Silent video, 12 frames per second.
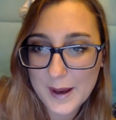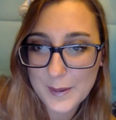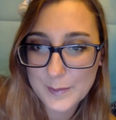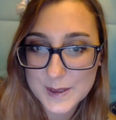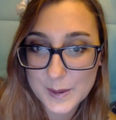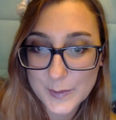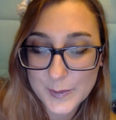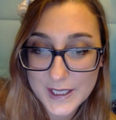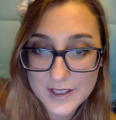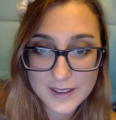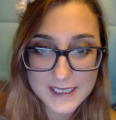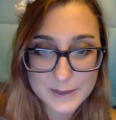So
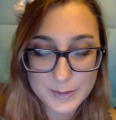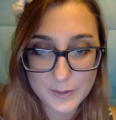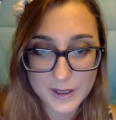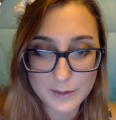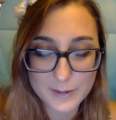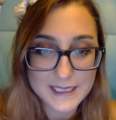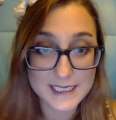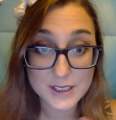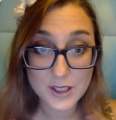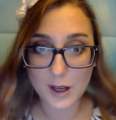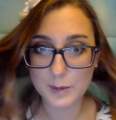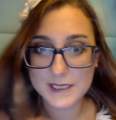Rachel has been with me since
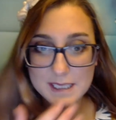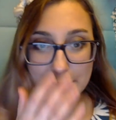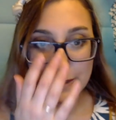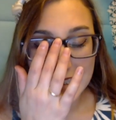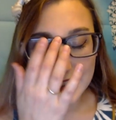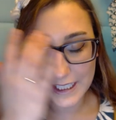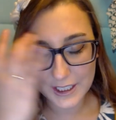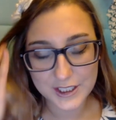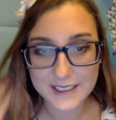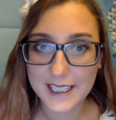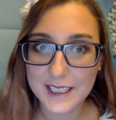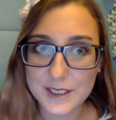almost the beginning, just
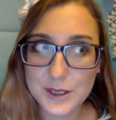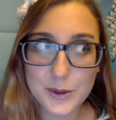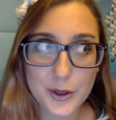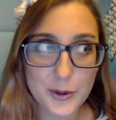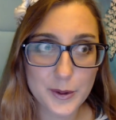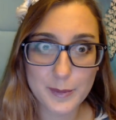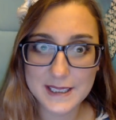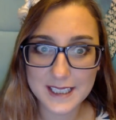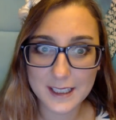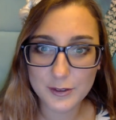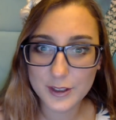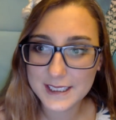like 2 or 3 months
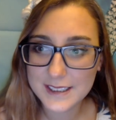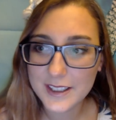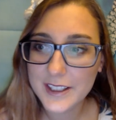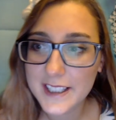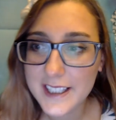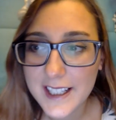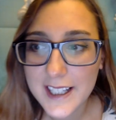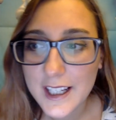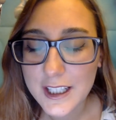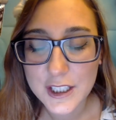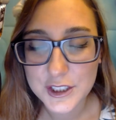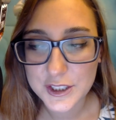after I started.
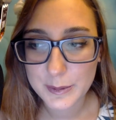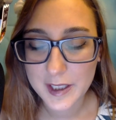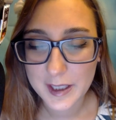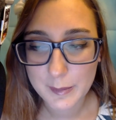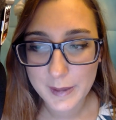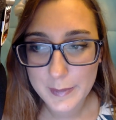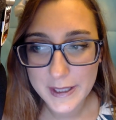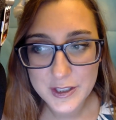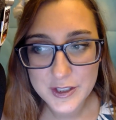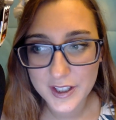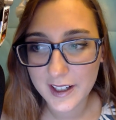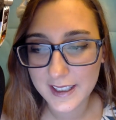She became my
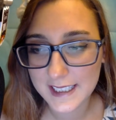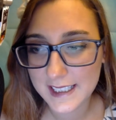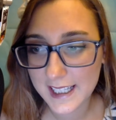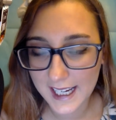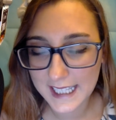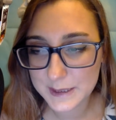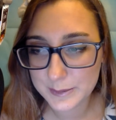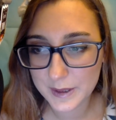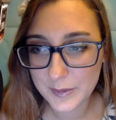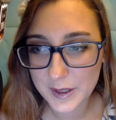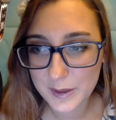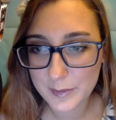patron and has been
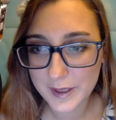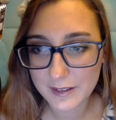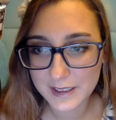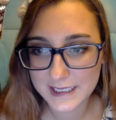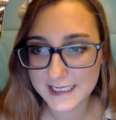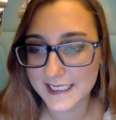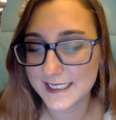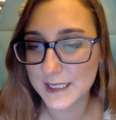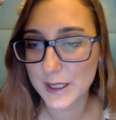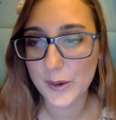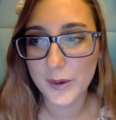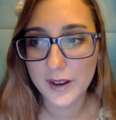with me ever since. So,
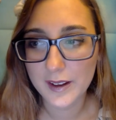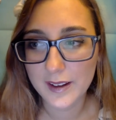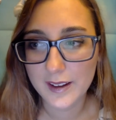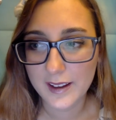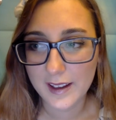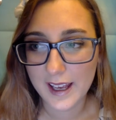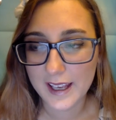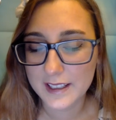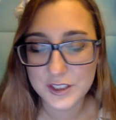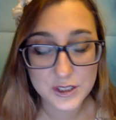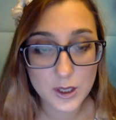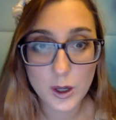and
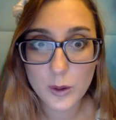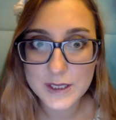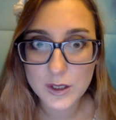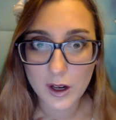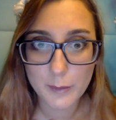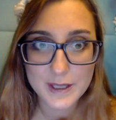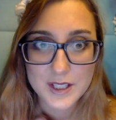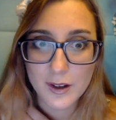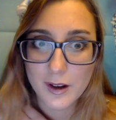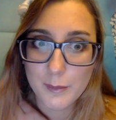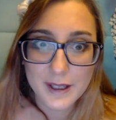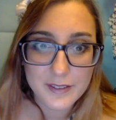she's always commenting on
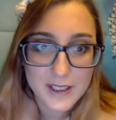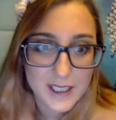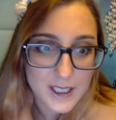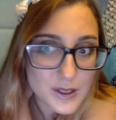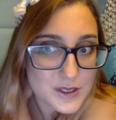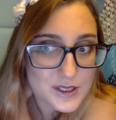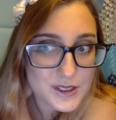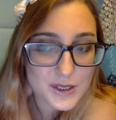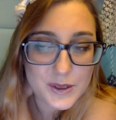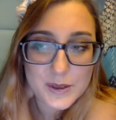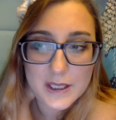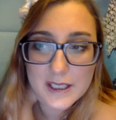my videos too,
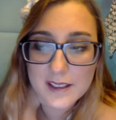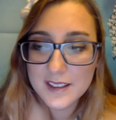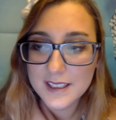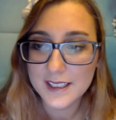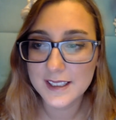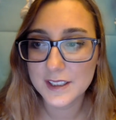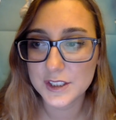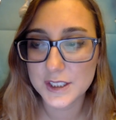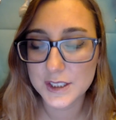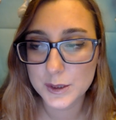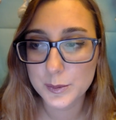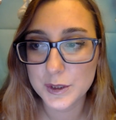and she's
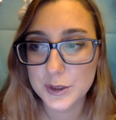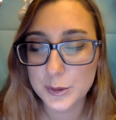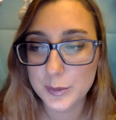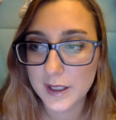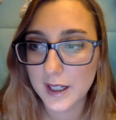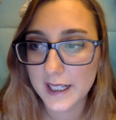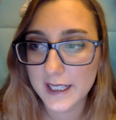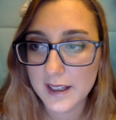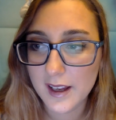super, super kind.